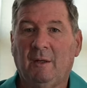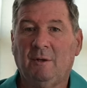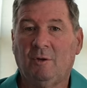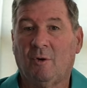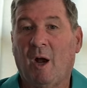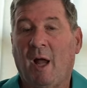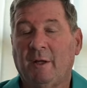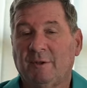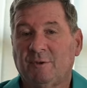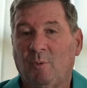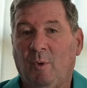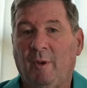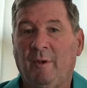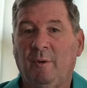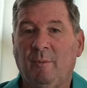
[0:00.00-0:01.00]
You're honest
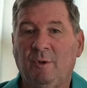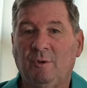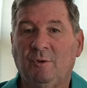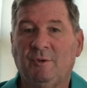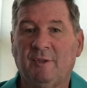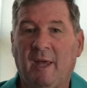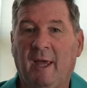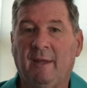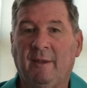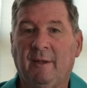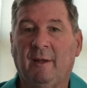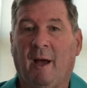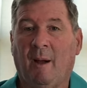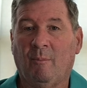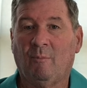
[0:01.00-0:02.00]
with them and you say
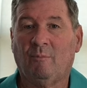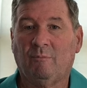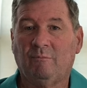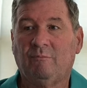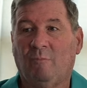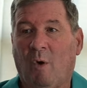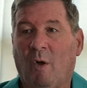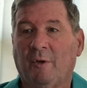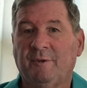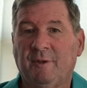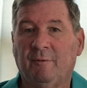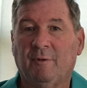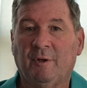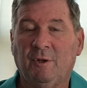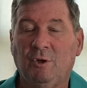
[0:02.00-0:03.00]
that I'm
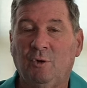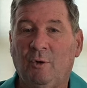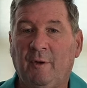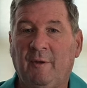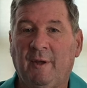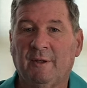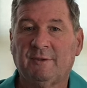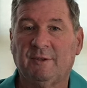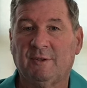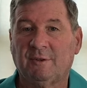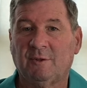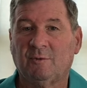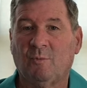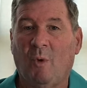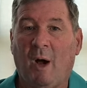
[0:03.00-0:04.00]
relatively new to this. This
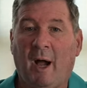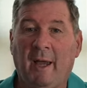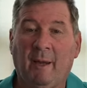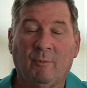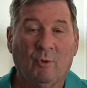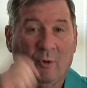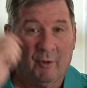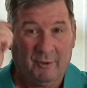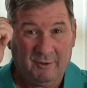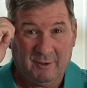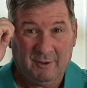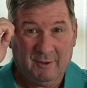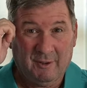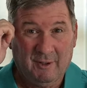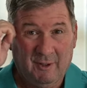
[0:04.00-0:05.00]
is why I'm going
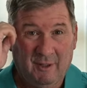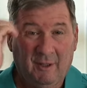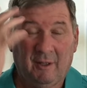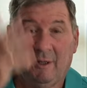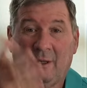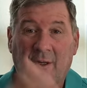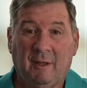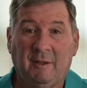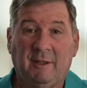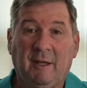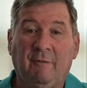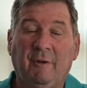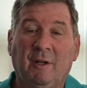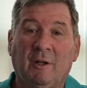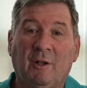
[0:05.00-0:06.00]
to
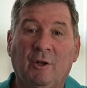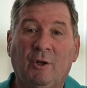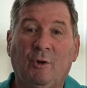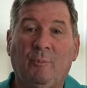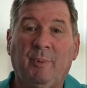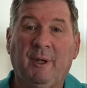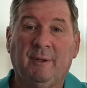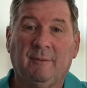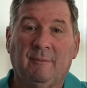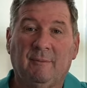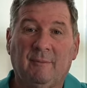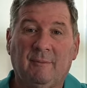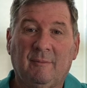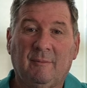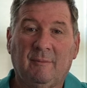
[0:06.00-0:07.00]
give you a little bit,
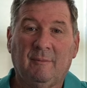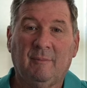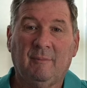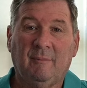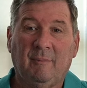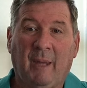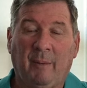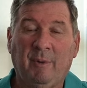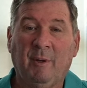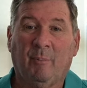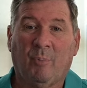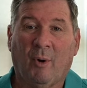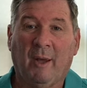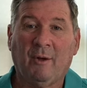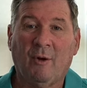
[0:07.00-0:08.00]
maybe a
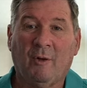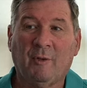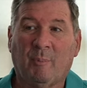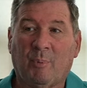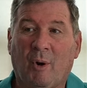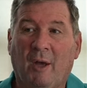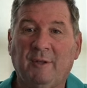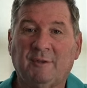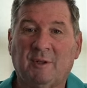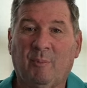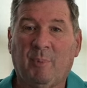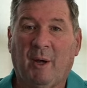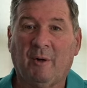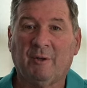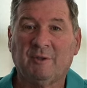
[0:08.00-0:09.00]
break on the price
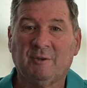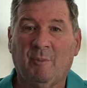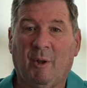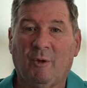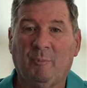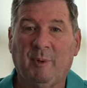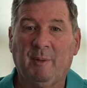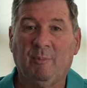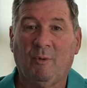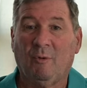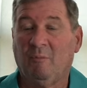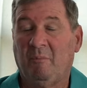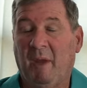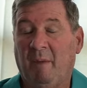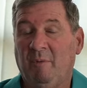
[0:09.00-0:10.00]
compared to some other
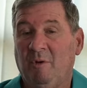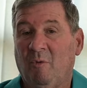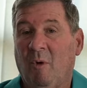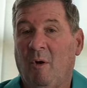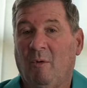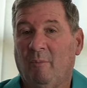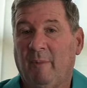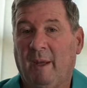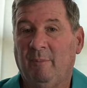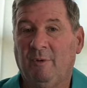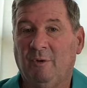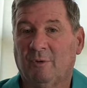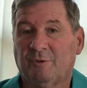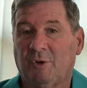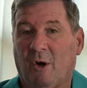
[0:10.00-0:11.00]
people. Maybe you won't. Maybe
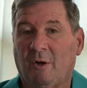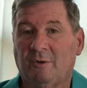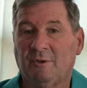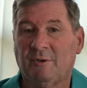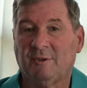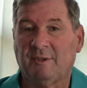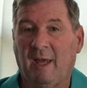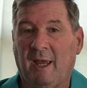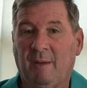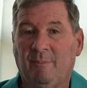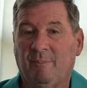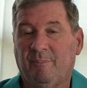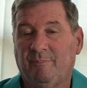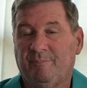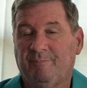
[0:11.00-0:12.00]
you'll charge the same.